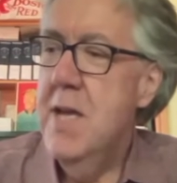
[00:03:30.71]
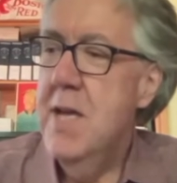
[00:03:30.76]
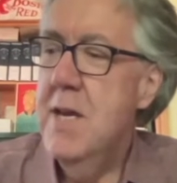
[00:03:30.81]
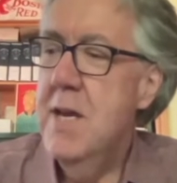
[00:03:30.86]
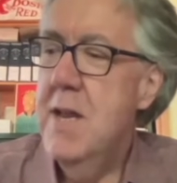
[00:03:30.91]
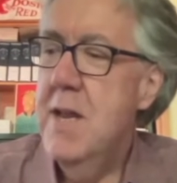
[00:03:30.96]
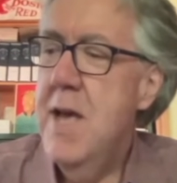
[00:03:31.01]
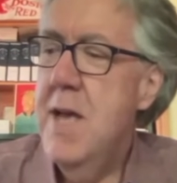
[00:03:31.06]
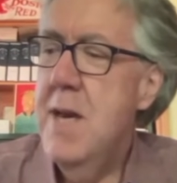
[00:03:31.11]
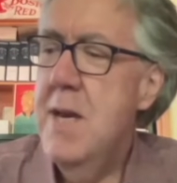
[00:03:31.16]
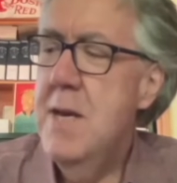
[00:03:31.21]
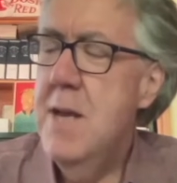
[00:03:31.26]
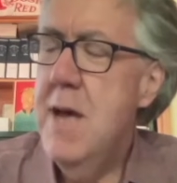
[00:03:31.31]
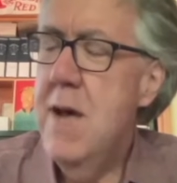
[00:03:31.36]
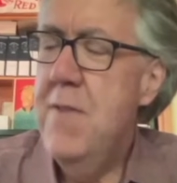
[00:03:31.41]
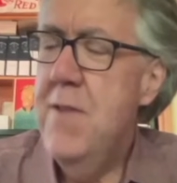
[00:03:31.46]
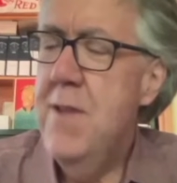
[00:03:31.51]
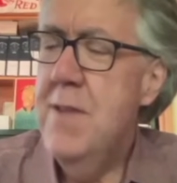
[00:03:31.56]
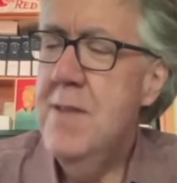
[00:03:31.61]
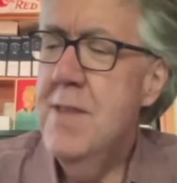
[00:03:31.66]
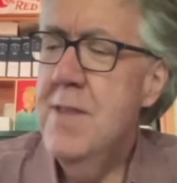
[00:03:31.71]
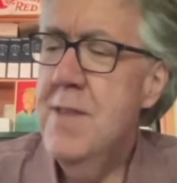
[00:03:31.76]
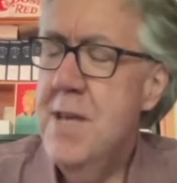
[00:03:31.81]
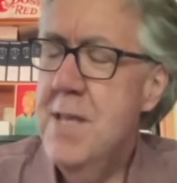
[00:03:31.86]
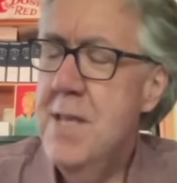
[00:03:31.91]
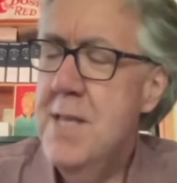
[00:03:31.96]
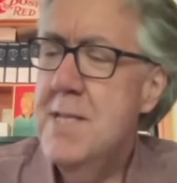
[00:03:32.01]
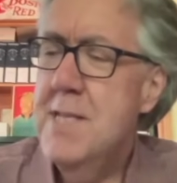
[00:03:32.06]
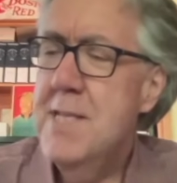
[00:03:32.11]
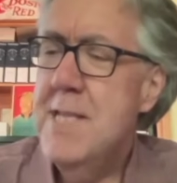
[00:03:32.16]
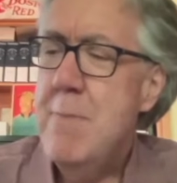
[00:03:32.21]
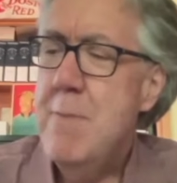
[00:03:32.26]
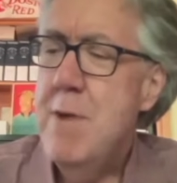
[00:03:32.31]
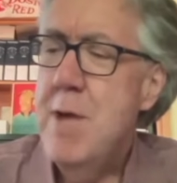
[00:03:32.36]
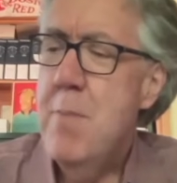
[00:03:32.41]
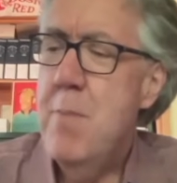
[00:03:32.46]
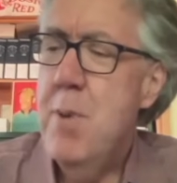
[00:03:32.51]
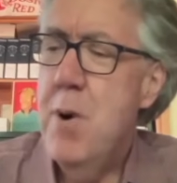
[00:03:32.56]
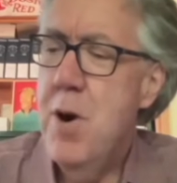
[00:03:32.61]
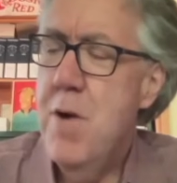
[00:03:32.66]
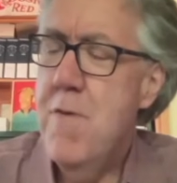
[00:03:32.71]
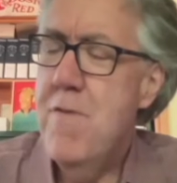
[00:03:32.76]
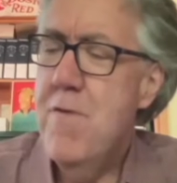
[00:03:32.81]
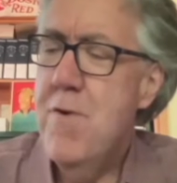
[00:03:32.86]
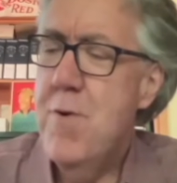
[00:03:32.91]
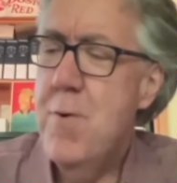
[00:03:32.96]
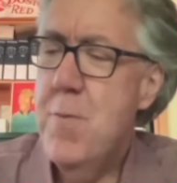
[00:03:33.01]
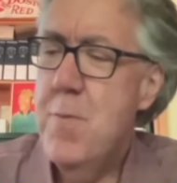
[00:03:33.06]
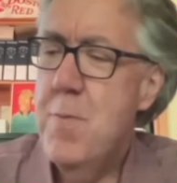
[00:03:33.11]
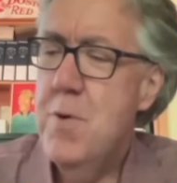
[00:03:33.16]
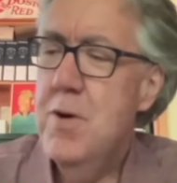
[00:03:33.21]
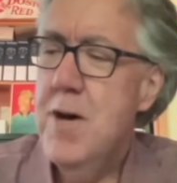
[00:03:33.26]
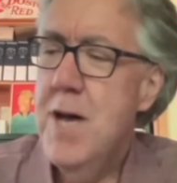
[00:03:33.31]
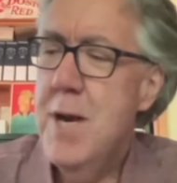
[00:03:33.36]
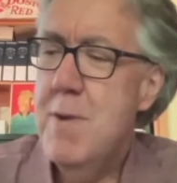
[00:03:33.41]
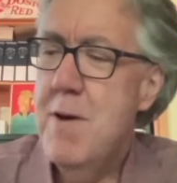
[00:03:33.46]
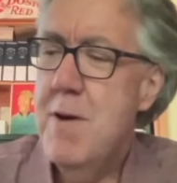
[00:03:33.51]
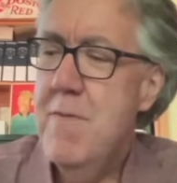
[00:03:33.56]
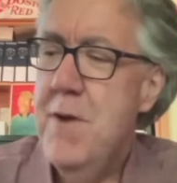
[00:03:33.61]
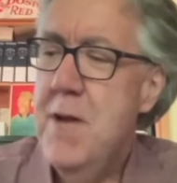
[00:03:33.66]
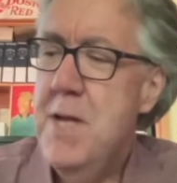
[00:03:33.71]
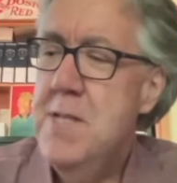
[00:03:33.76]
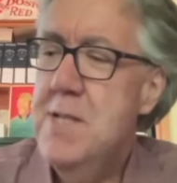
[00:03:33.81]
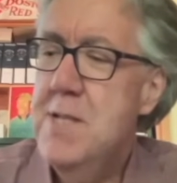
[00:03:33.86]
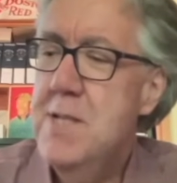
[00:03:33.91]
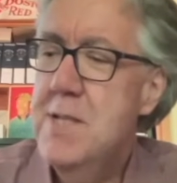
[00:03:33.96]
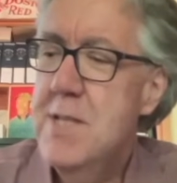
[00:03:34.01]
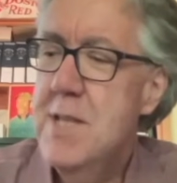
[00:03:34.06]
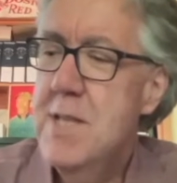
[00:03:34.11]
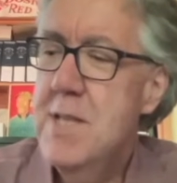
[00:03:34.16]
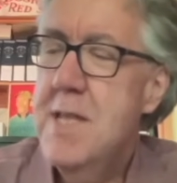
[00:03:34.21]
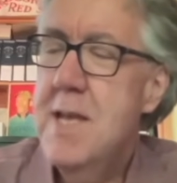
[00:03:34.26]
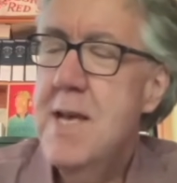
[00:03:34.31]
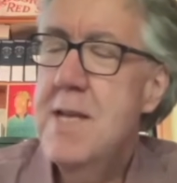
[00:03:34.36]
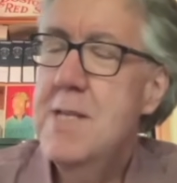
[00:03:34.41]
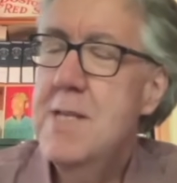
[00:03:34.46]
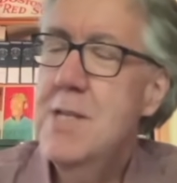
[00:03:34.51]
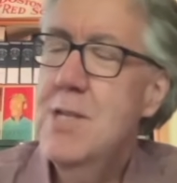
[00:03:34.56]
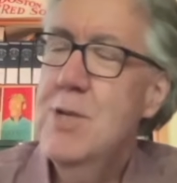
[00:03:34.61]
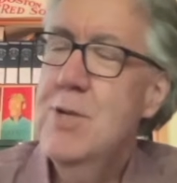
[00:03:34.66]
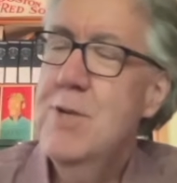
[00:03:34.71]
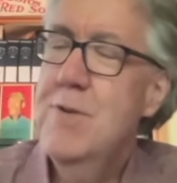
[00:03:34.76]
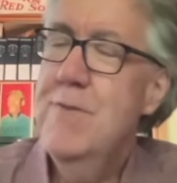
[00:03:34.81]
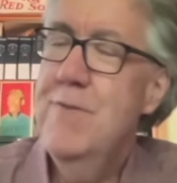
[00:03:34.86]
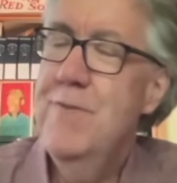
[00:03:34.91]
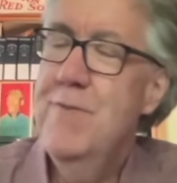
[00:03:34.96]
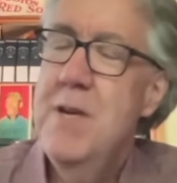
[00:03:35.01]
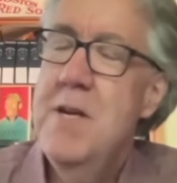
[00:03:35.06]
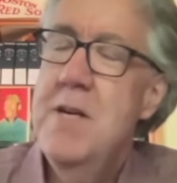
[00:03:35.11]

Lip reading: And I think the thing that set me apart from a lot of my friends is that they sort of